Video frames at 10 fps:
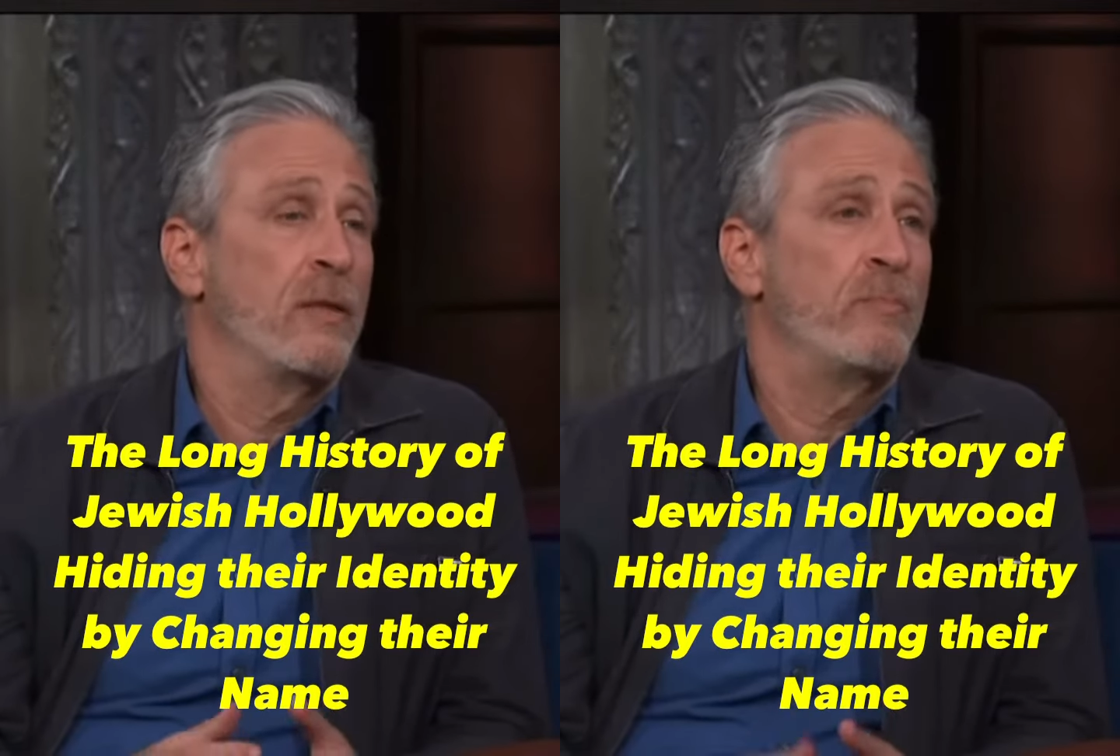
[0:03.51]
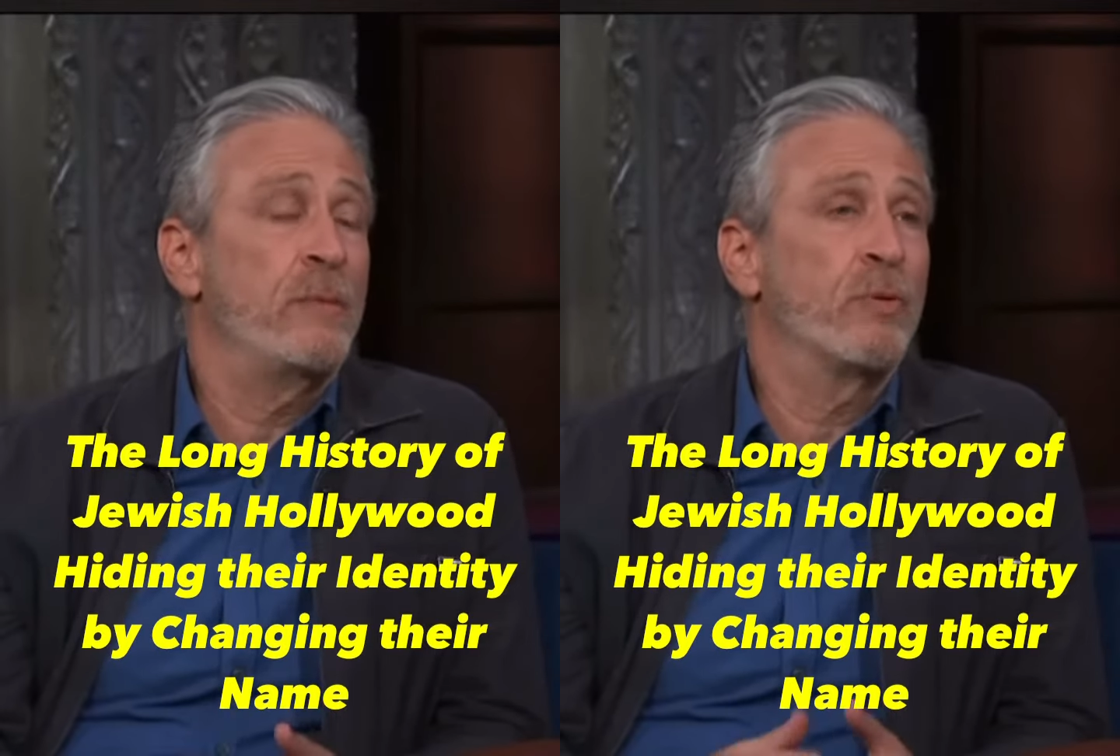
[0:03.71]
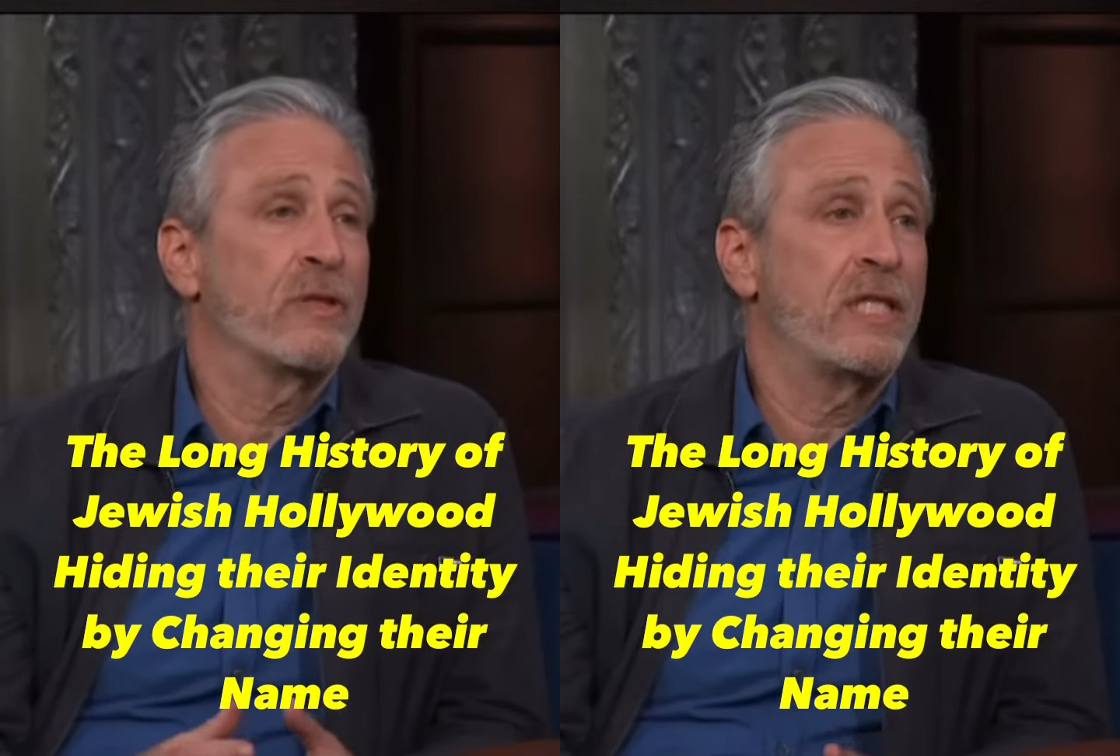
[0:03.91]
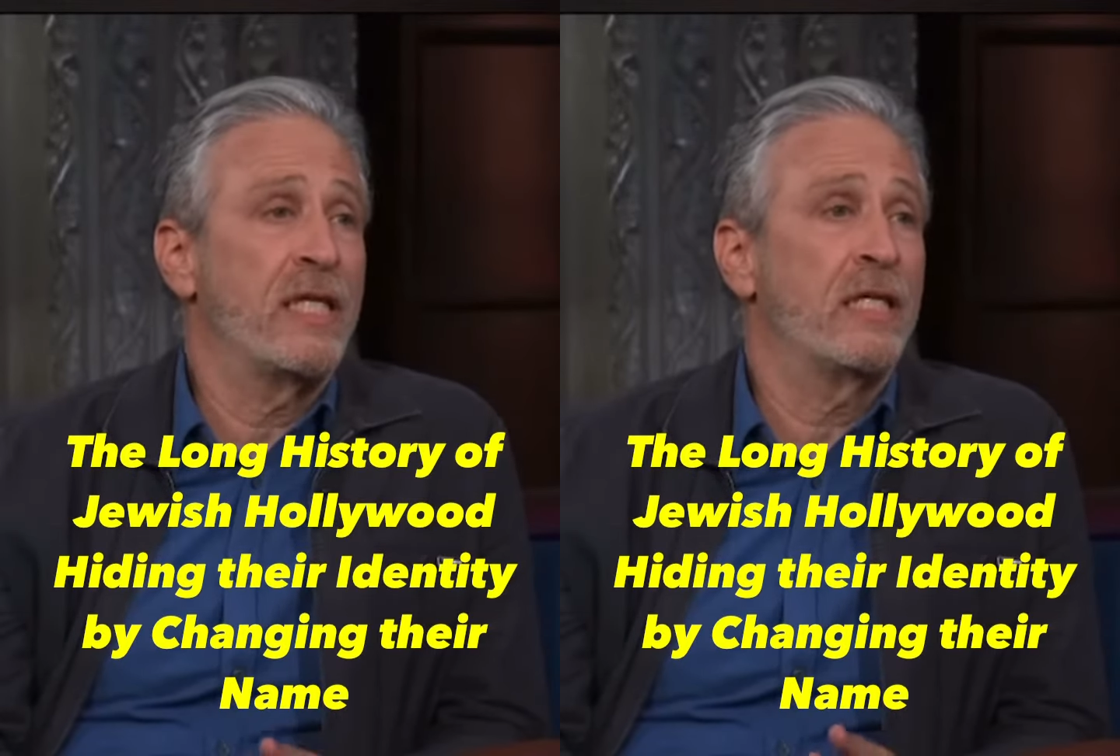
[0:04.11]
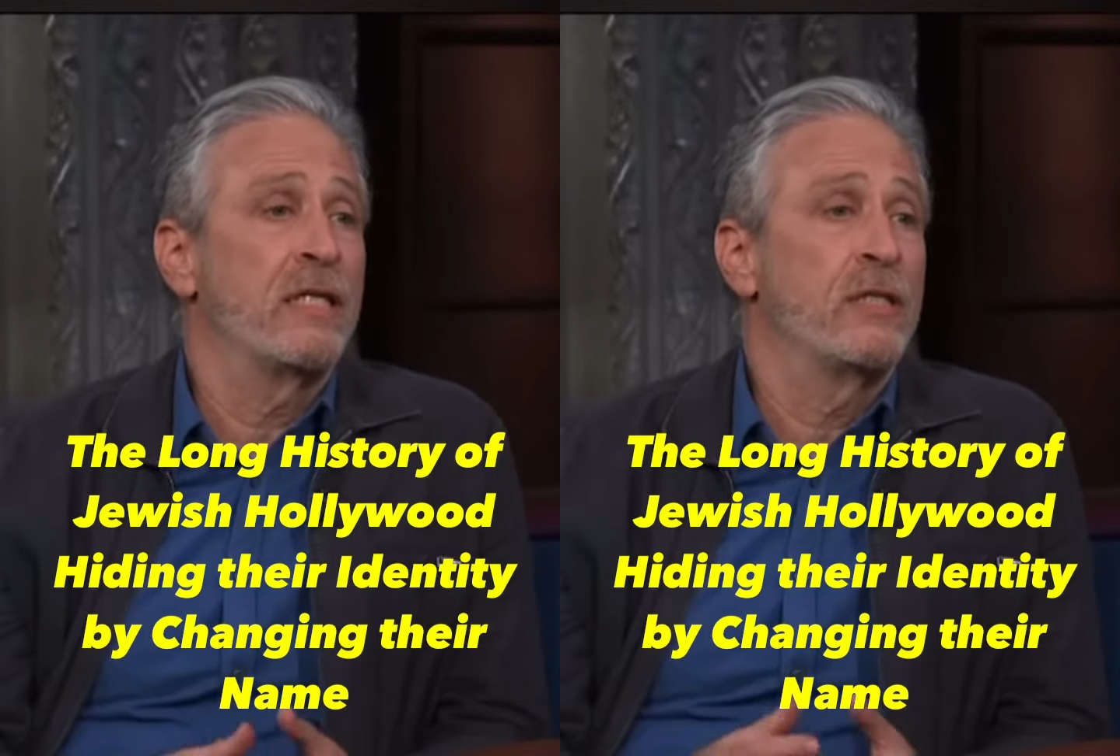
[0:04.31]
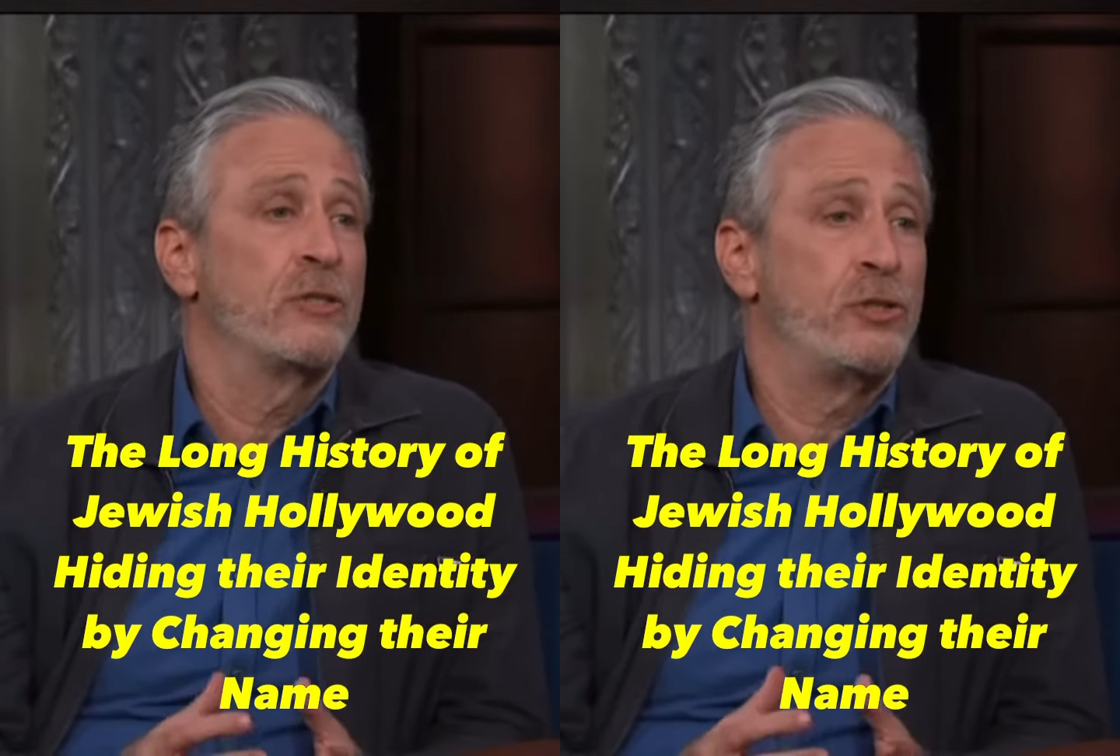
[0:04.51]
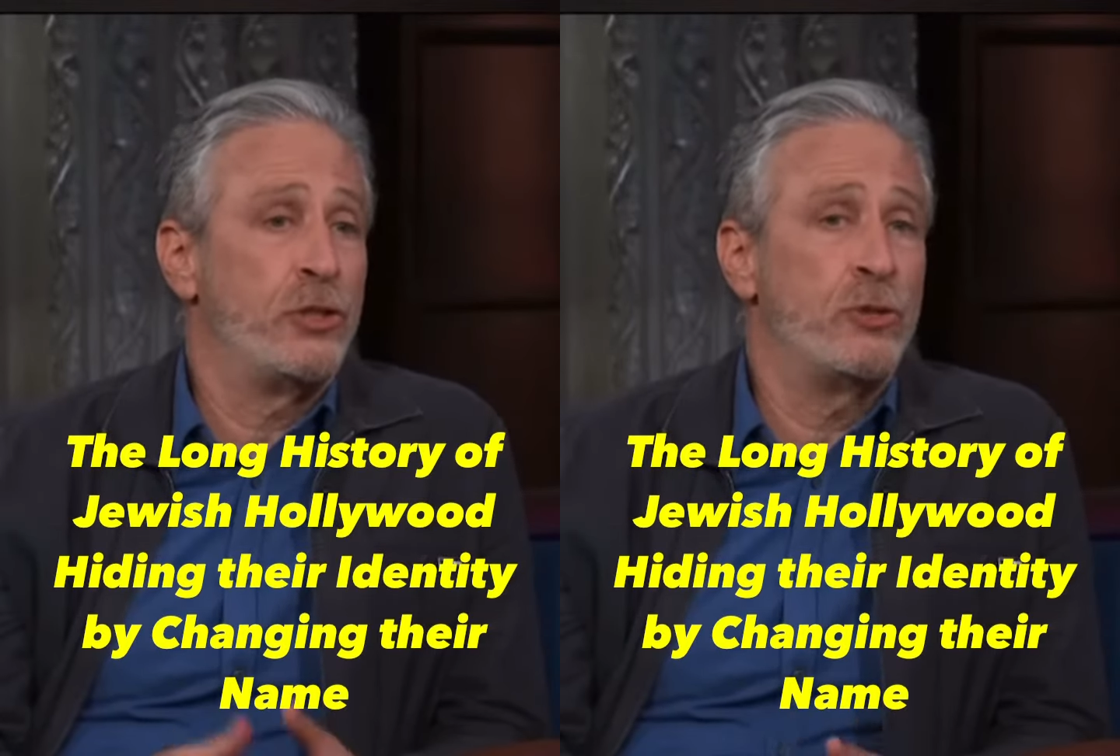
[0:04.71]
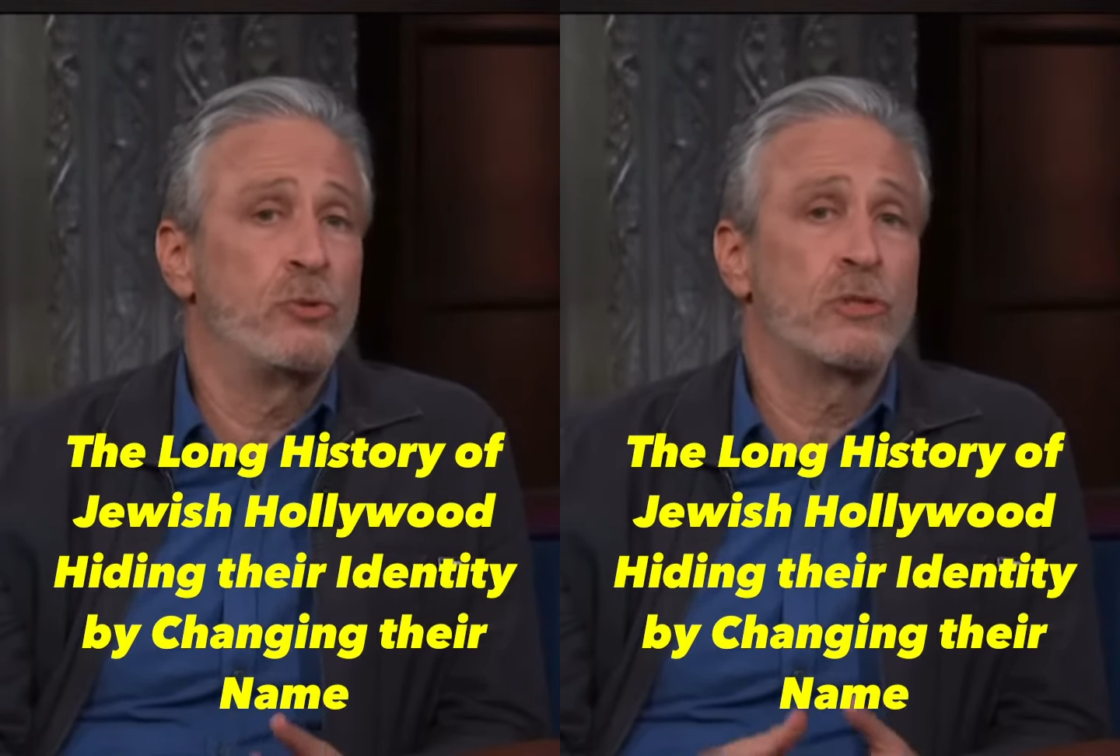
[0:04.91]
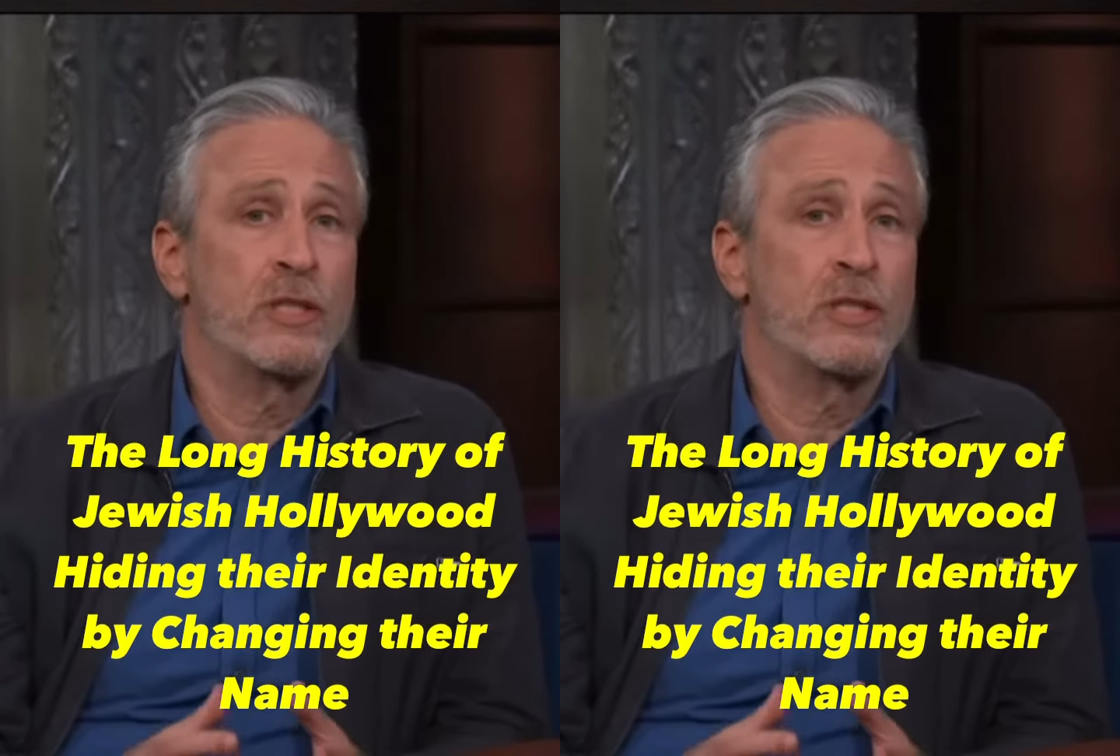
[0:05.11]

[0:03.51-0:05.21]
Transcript: People think Jews